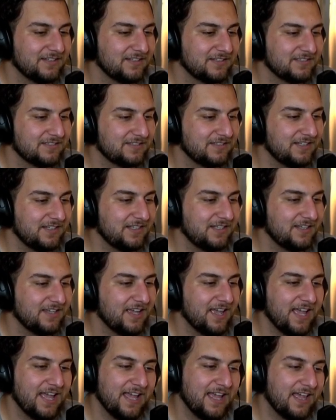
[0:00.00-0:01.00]
See?
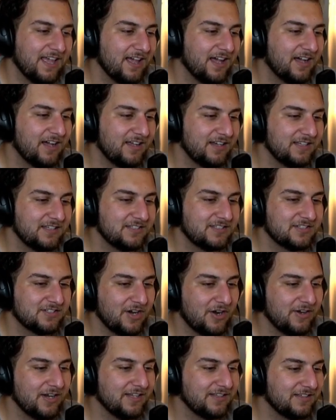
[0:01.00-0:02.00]
Hey, honey,
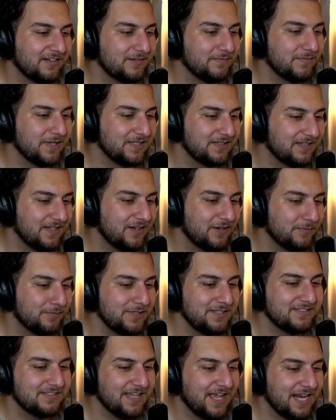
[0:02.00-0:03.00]
sorry I didn't make dinner. Be
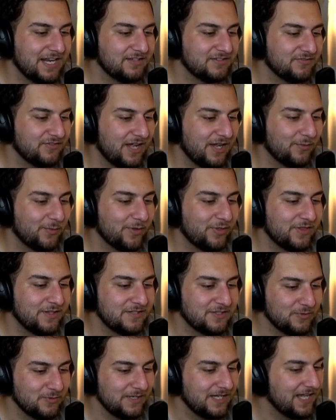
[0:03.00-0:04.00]
satisfied with this
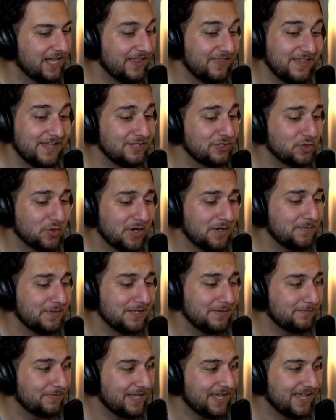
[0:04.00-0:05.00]
sweet and then join me
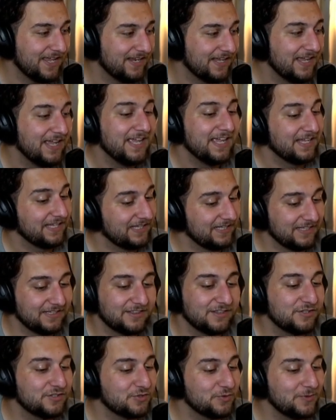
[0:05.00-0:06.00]
in bed. Eat
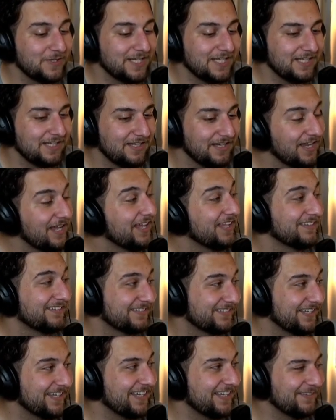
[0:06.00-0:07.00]
the sweet.
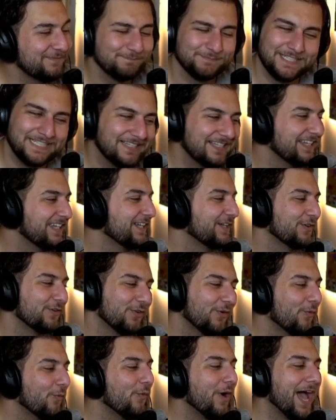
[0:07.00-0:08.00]
See?
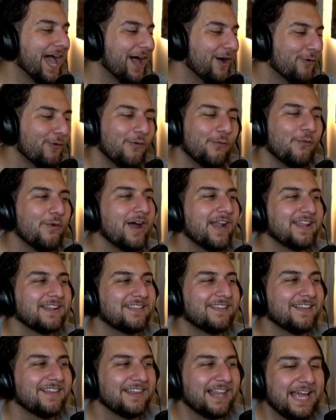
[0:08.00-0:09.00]
Wow, what a
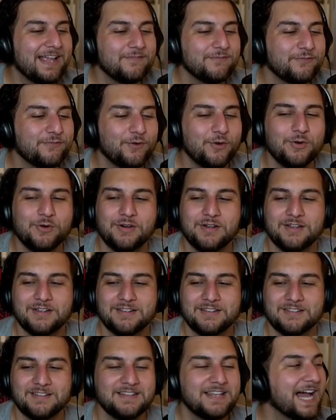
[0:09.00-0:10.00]
delightful,
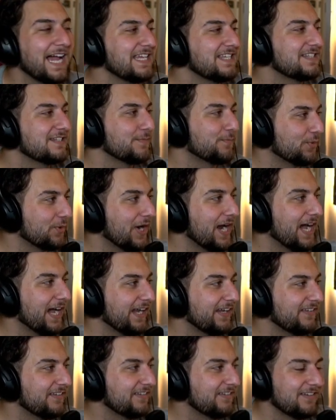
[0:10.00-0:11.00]
nice
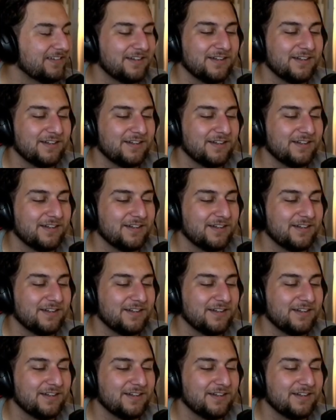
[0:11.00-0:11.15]
surprise